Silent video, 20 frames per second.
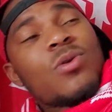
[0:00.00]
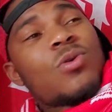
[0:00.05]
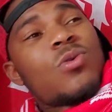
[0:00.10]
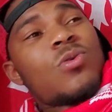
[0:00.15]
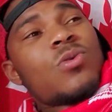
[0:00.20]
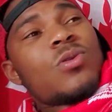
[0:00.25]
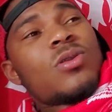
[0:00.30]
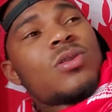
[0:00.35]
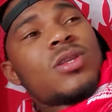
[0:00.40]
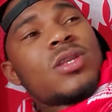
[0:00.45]

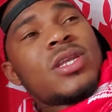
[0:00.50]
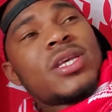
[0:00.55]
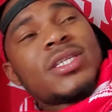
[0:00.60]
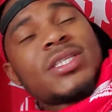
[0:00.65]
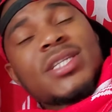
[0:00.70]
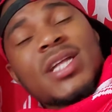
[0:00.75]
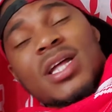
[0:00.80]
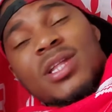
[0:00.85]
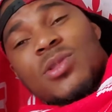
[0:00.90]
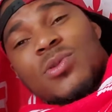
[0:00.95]
good. They
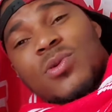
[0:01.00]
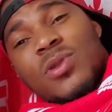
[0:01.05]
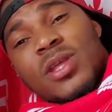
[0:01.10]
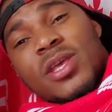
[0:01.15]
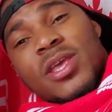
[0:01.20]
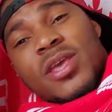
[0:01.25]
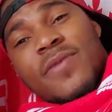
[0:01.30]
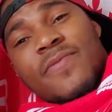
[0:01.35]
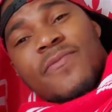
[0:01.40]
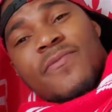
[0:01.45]
start out the
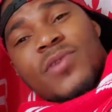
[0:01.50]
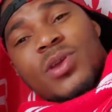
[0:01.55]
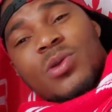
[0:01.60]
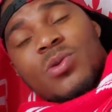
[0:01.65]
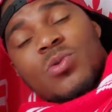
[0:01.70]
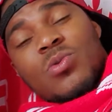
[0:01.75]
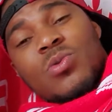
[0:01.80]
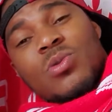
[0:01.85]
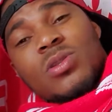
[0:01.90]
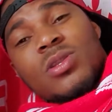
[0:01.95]
game very
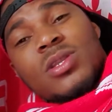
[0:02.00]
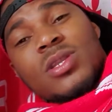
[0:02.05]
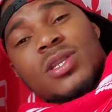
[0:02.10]
good.